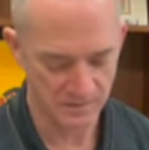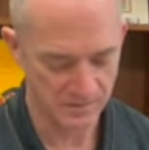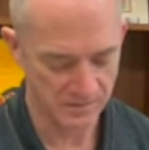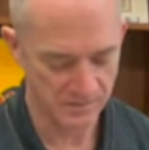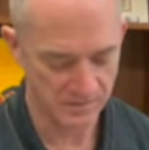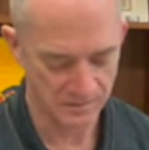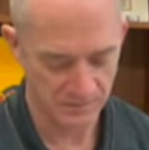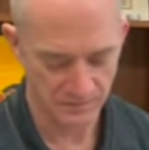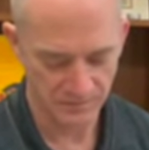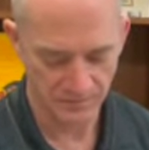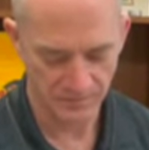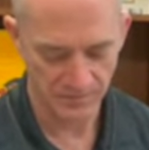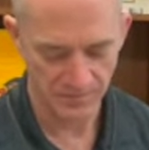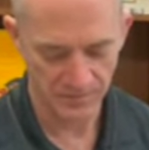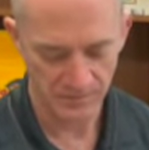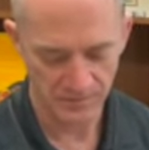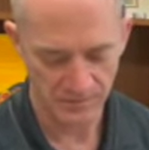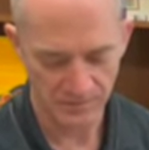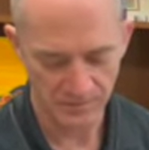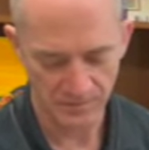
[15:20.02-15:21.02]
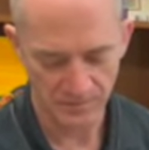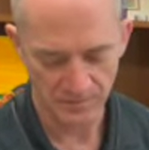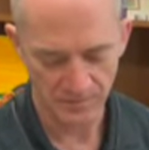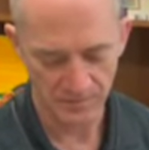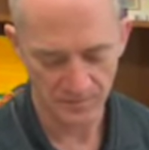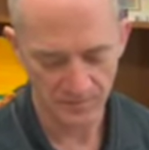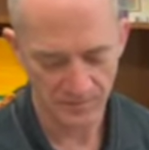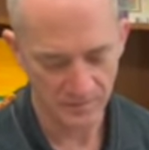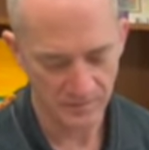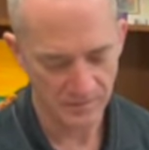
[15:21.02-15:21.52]

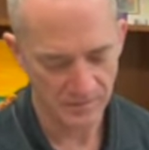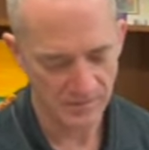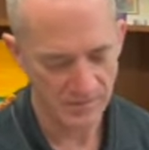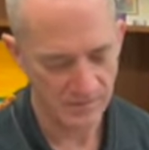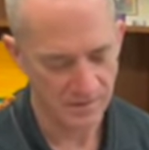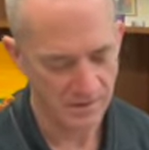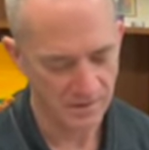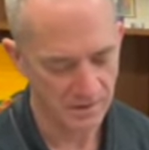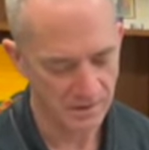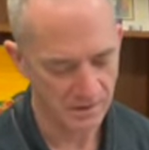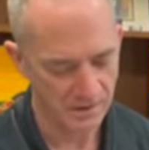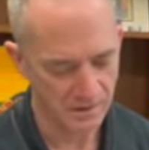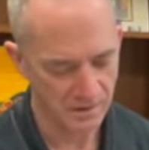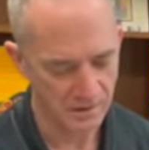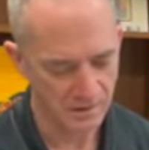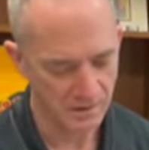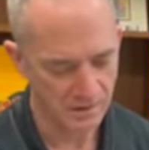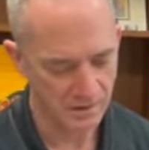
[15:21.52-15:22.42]
[no speech]